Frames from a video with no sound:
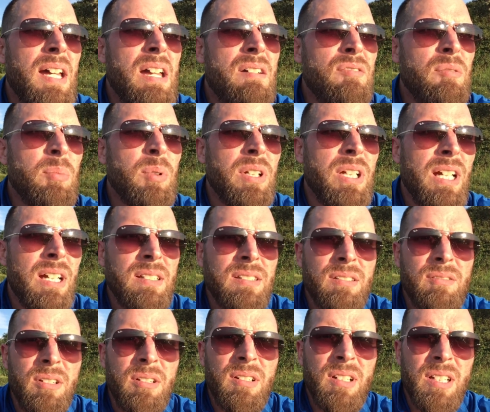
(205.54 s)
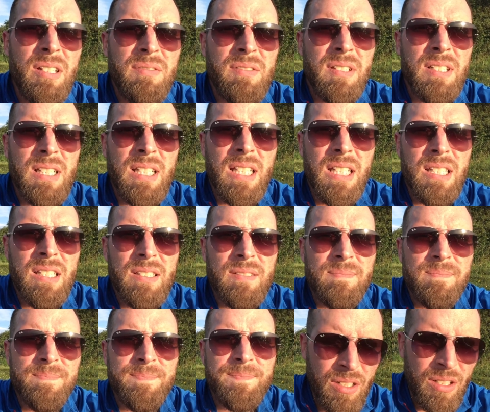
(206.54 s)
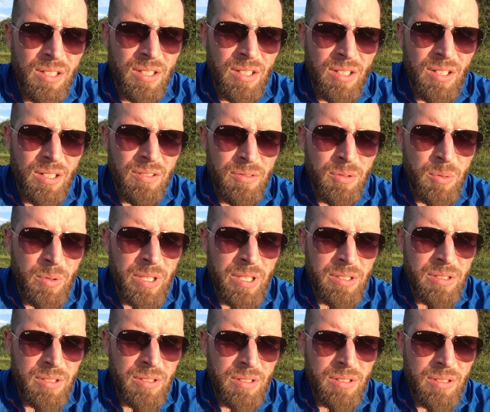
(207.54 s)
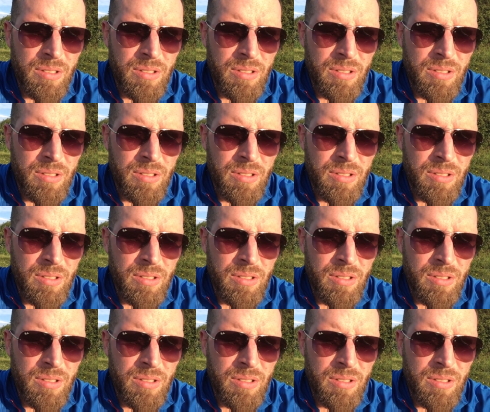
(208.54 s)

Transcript: everybody has their own life to lead. I've always